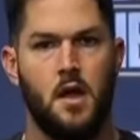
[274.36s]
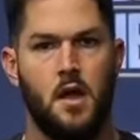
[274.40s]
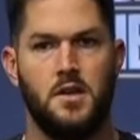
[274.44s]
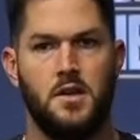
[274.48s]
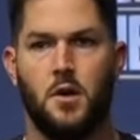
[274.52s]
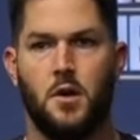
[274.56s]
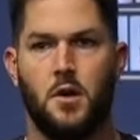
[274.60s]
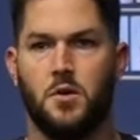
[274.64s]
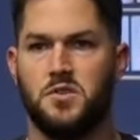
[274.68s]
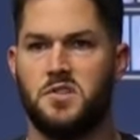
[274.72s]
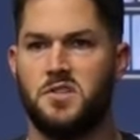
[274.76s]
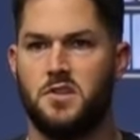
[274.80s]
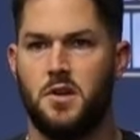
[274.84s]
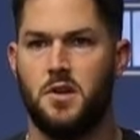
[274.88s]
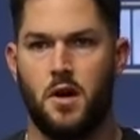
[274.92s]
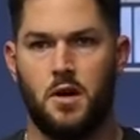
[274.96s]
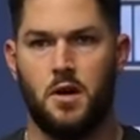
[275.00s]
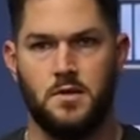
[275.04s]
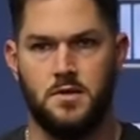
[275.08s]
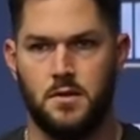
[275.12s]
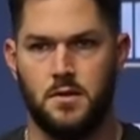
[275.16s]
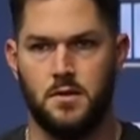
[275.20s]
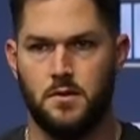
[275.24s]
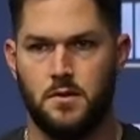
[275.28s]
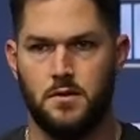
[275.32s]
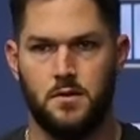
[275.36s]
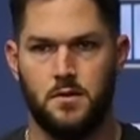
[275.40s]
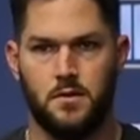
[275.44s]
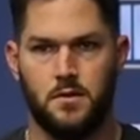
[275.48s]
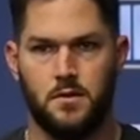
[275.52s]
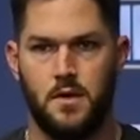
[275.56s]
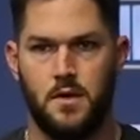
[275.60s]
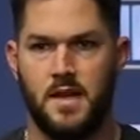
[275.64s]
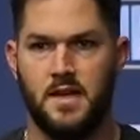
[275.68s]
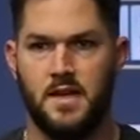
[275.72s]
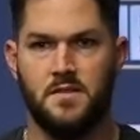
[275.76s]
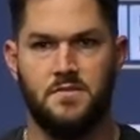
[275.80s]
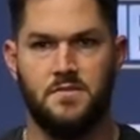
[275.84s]
don't start till
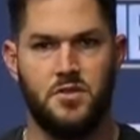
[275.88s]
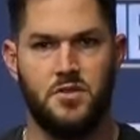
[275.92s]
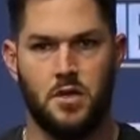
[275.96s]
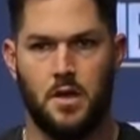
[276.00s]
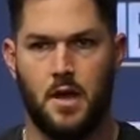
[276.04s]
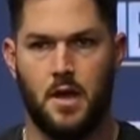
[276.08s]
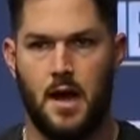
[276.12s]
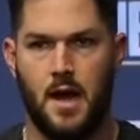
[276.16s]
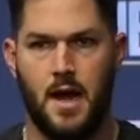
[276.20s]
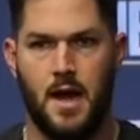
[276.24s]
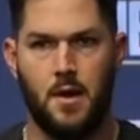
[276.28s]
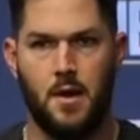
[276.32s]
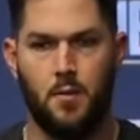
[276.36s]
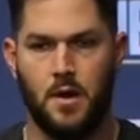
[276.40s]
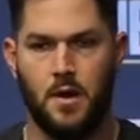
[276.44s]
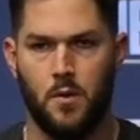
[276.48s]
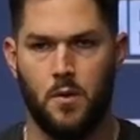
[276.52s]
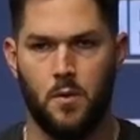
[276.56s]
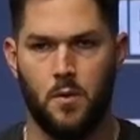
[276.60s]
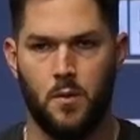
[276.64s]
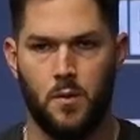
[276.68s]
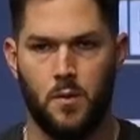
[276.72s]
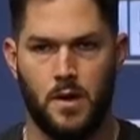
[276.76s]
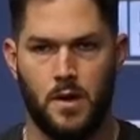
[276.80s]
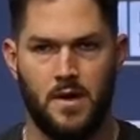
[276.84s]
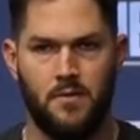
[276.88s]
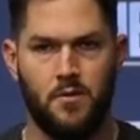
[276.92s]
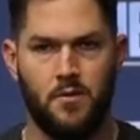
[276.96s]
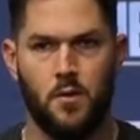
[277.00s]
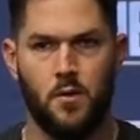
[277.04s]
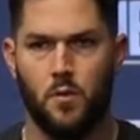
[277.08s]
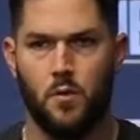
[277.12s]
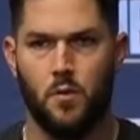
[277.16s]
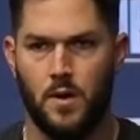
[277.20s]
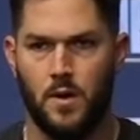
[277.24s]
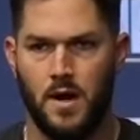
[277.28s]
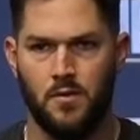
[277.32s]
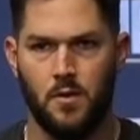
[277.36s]
end of July, whatever
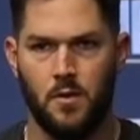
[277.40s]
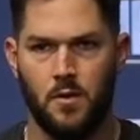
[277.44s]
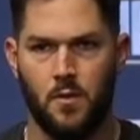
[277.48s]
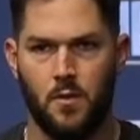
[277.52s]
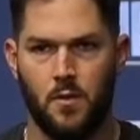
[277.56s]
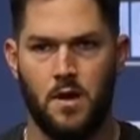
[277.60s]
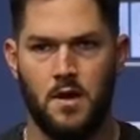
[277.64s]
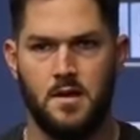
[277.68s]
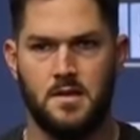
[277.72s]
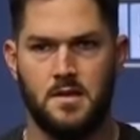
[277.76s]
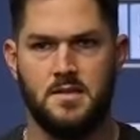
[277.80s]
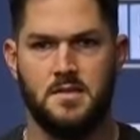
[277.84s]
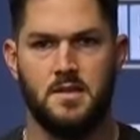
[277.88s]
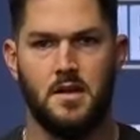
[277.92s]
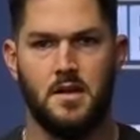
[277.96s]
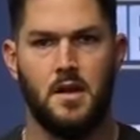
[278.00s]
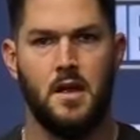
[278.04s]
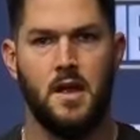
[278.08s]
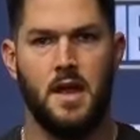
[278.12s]
it was.